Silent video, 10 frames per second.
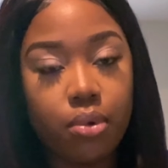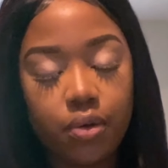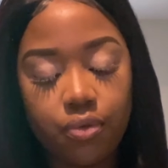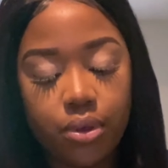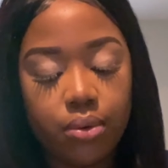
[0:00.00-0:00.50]

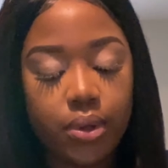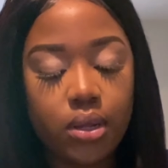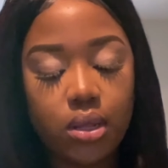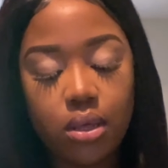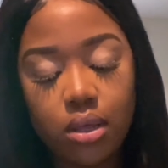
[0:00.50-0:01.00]

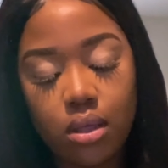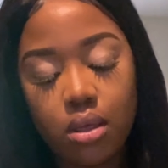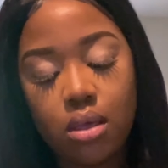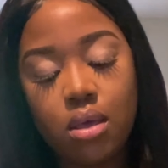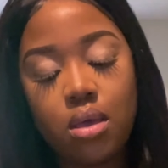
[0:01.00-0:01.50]
frequently.
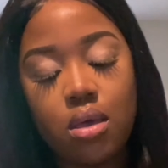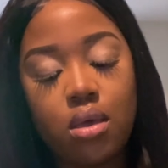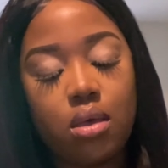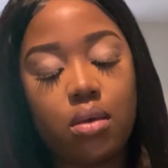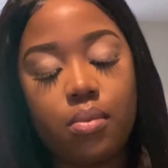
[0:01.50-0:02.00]

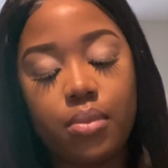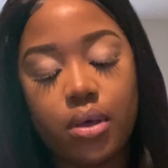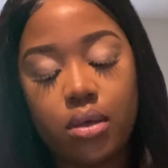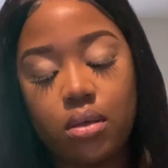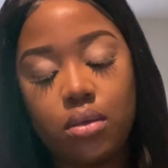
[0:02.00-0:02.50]

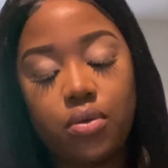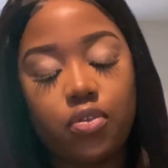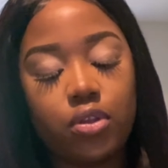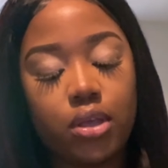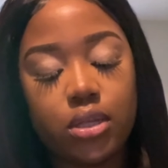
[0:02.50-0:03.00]
But
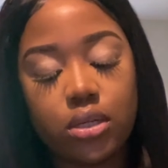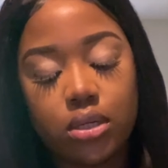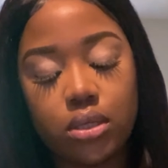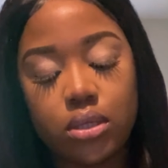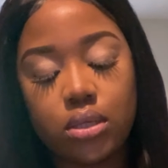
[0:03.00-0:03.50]
usually it's
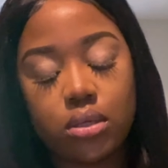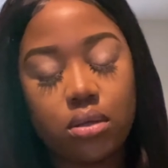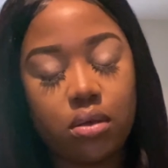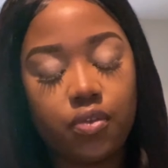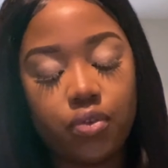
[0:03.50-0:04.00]
just
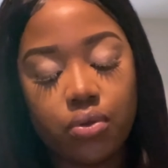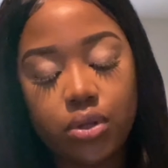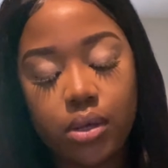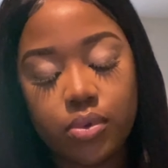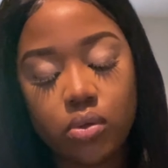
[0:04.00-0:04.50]
a few
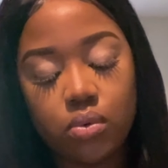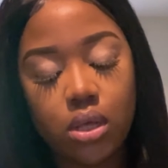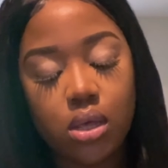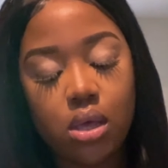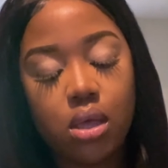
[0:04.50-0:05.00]
times a
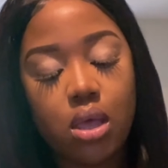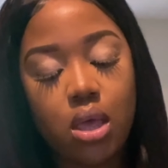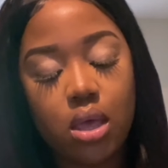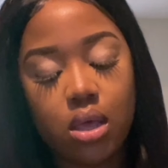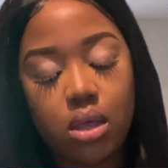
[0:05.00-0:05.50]
week.
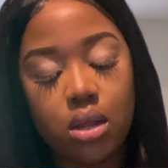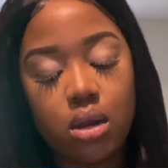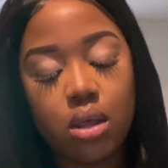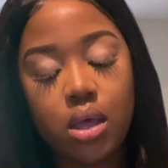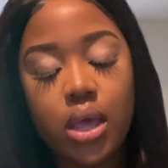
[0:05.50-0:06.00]

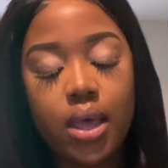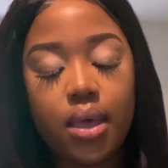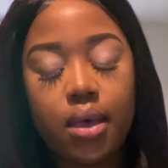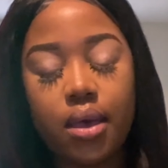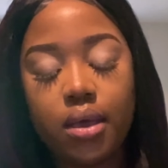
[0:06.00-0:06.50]
And
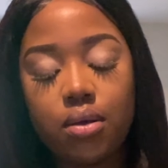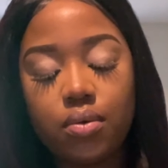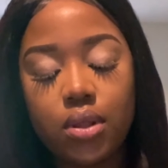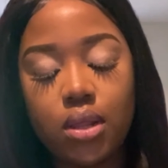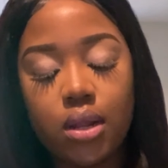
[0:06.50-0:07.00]
I don't
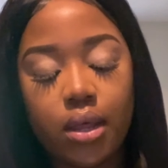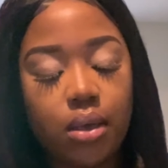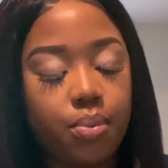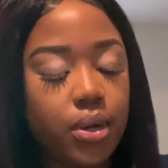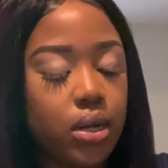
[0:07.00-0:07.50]
really
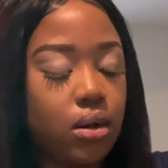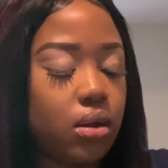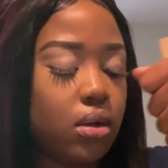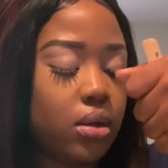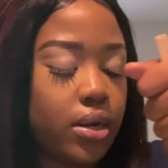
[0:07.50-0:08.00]
like putting it
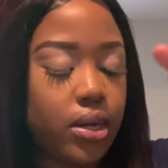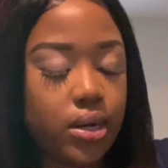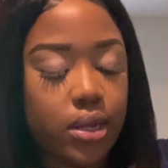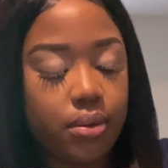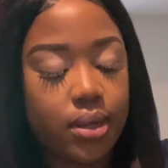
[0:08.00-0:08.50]
on at
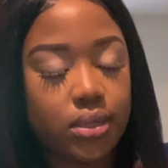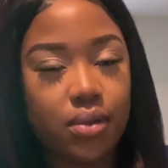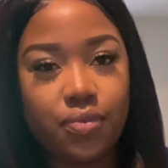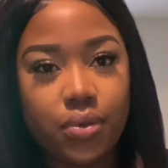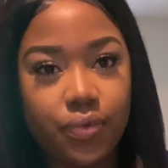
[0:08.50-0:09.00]
night because
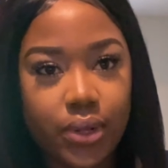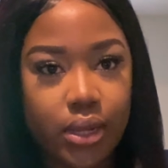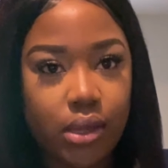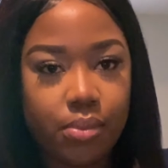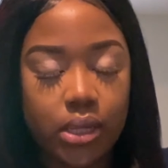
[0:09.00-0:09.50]
I feel
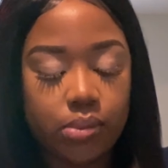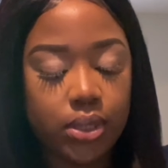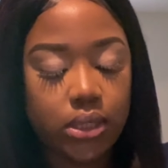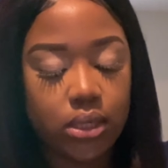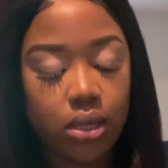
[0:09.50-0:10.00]
like it makes me
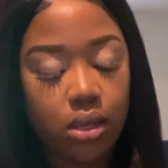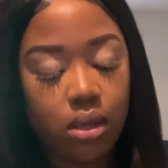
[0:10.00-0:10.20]
sticky.